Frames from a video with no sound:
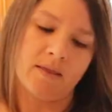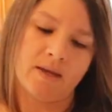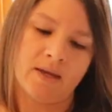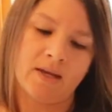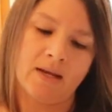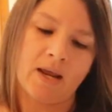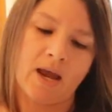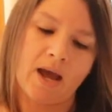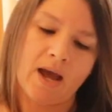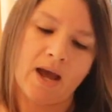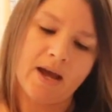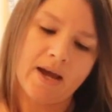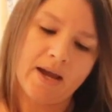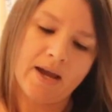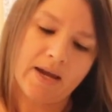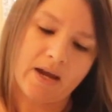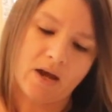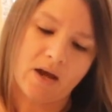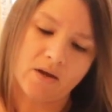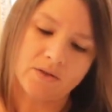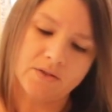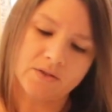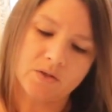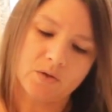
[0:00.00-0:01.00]
then I
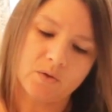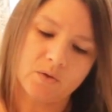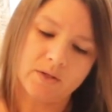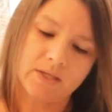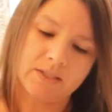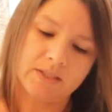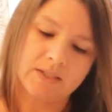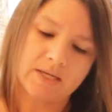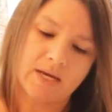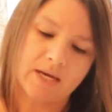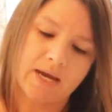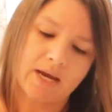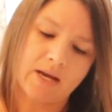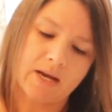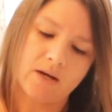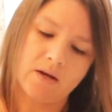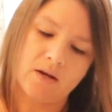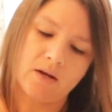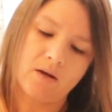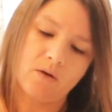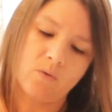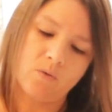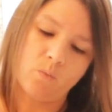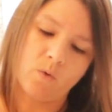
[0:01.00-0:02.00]
also like to add
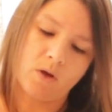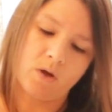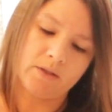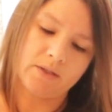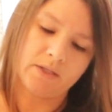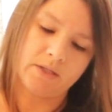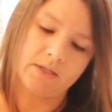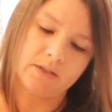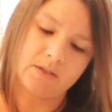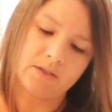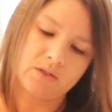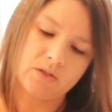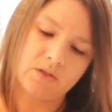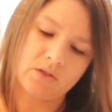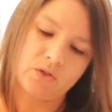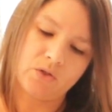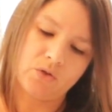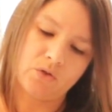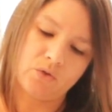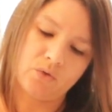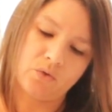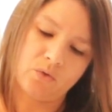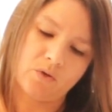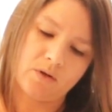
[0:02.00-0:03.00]
walnuts
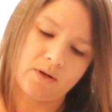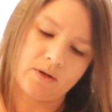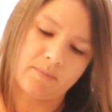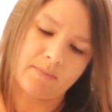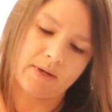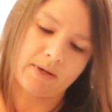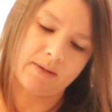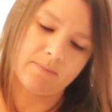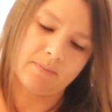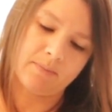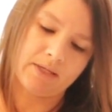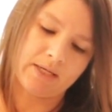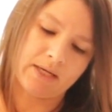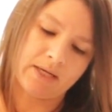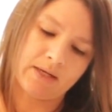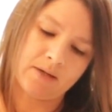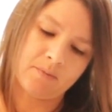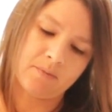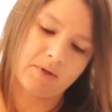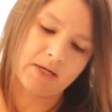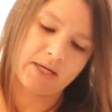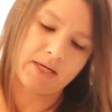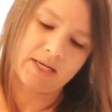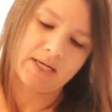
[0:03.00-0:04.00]
to my banana
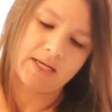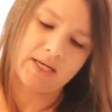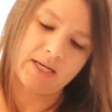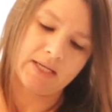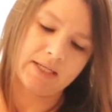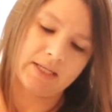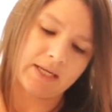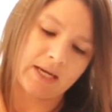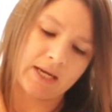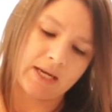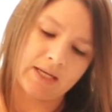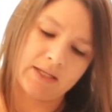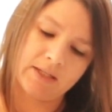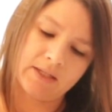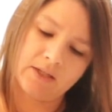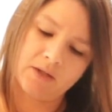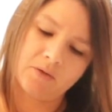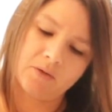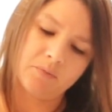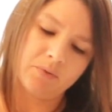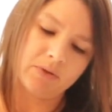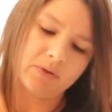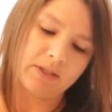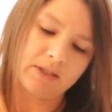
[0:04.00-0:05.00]
bread. Again,
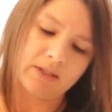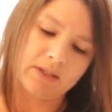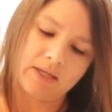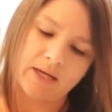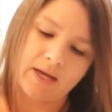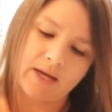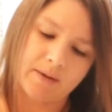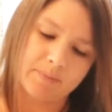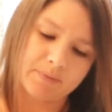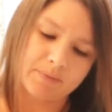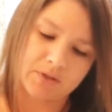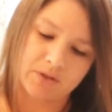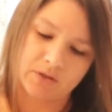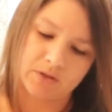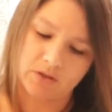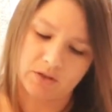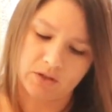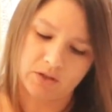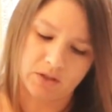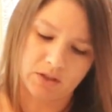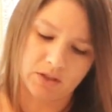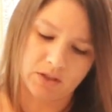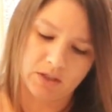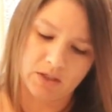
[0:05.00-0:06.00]
completely
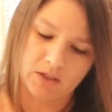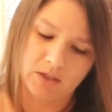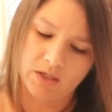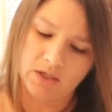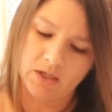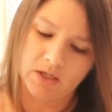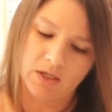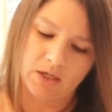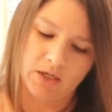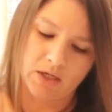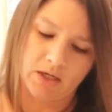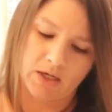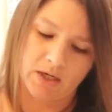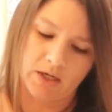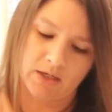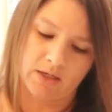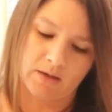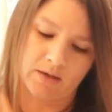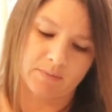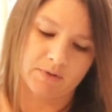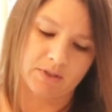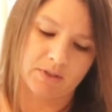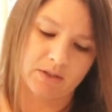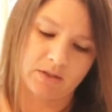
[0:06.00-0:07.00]
optional and
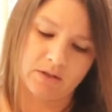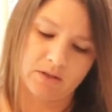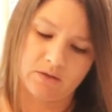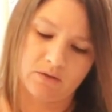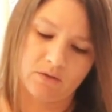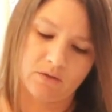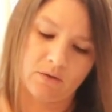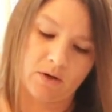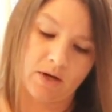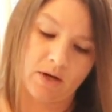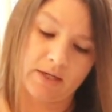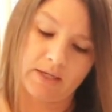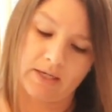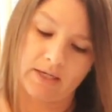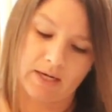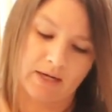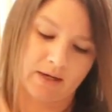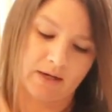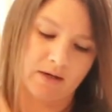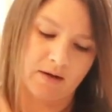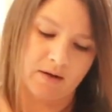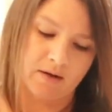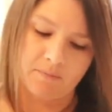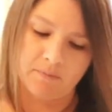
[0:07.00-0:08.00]
up to you.
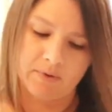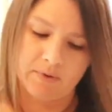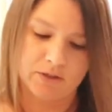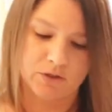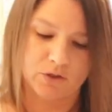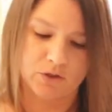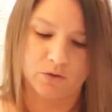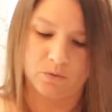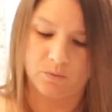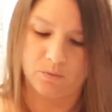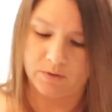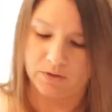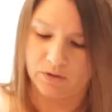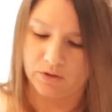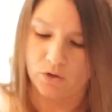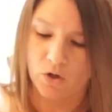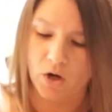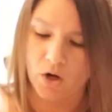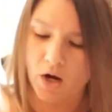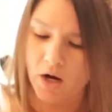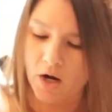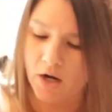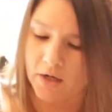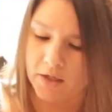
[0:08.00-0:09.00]
Again, measure with your
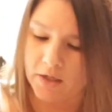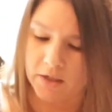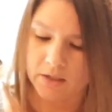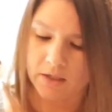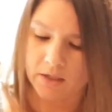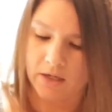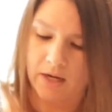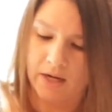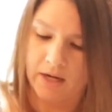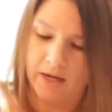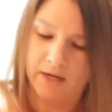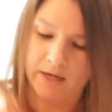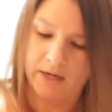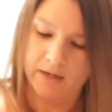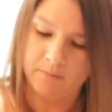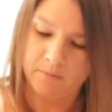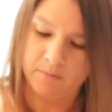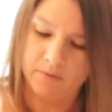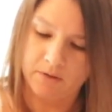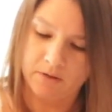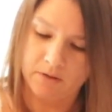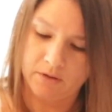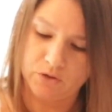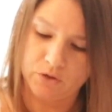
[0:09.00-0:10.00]
heart. I'm
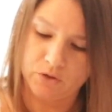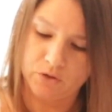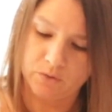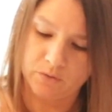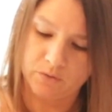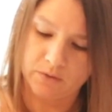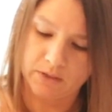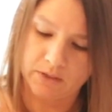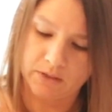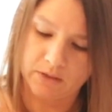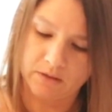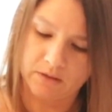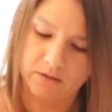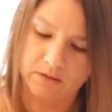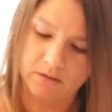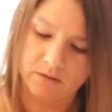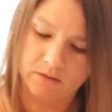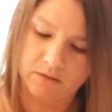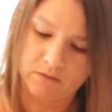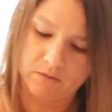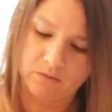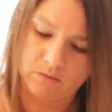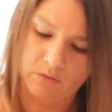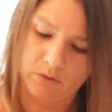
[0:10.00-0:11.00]
doing
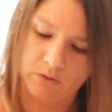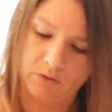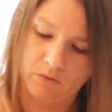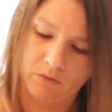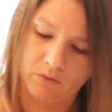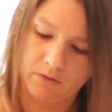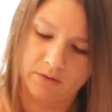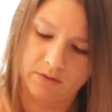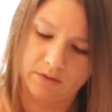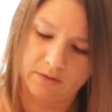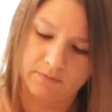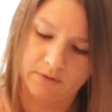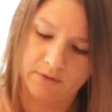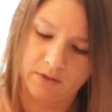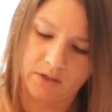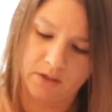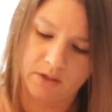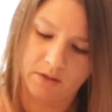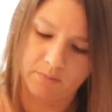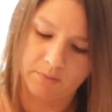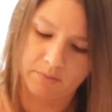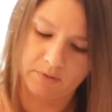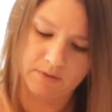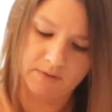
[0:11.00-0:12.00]
3/4 of a
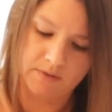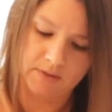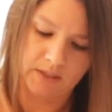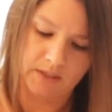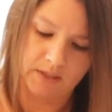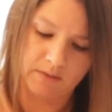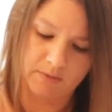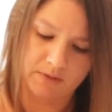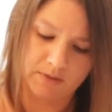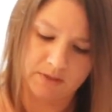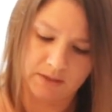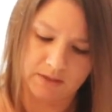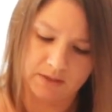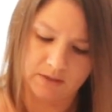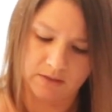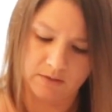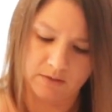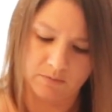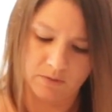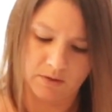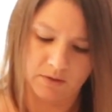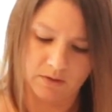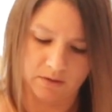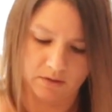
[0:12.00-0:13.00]
cup, same as I did
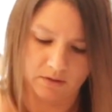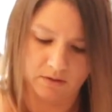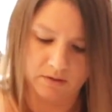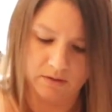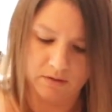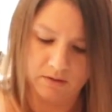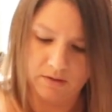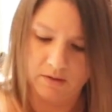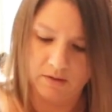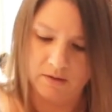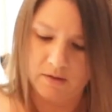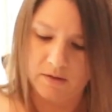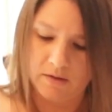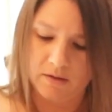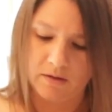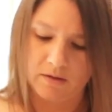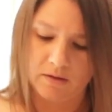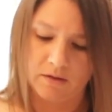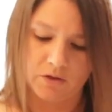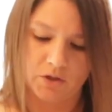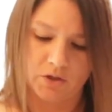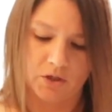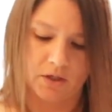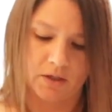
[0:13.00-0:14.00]
with
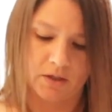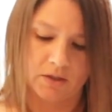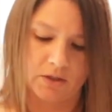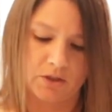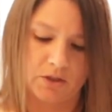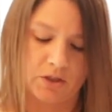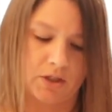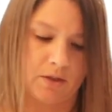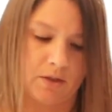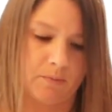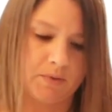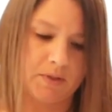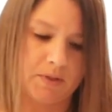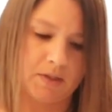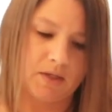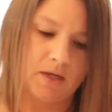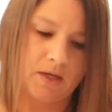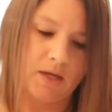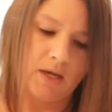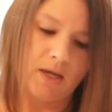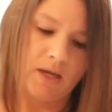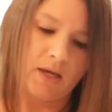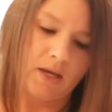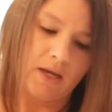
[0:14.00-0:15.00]
the chocolate chips.
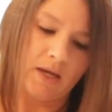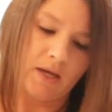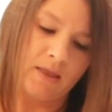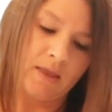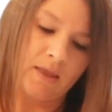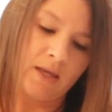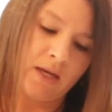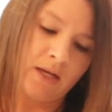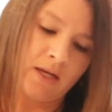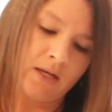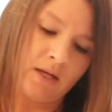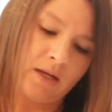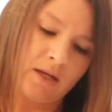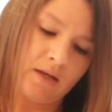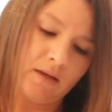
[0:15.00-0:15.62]
And then